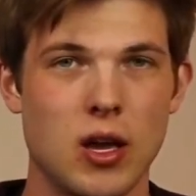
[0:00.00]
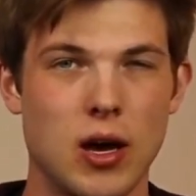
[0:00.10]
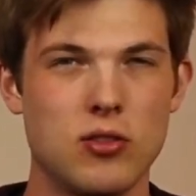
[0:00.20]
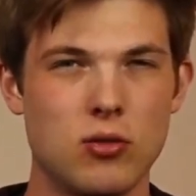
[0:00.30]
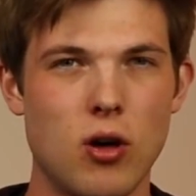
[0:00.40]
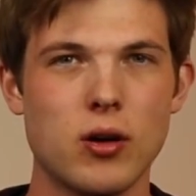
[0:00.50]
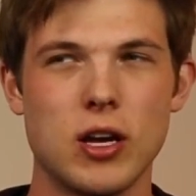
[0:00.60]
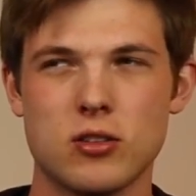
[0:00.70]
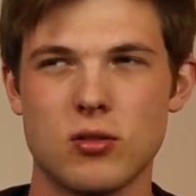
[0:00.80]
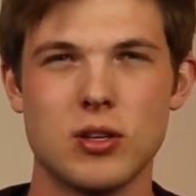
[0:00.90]
The long
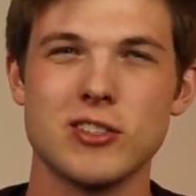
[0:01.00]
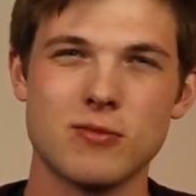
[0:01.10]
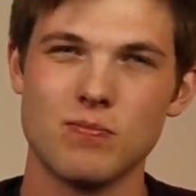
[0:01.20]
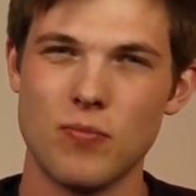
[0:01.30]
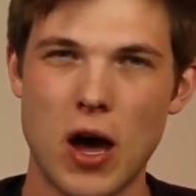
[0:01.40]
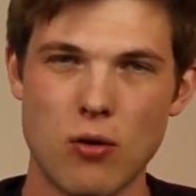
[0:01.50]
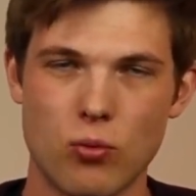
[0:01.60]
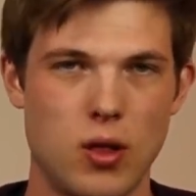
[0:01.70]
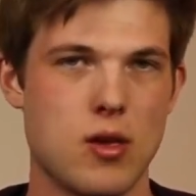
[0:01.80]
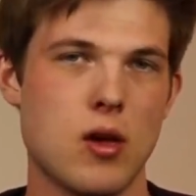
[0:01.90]
answer is not
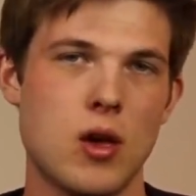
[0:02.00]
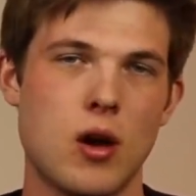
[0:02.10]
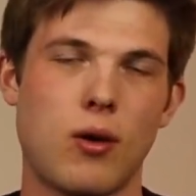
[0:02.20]
really.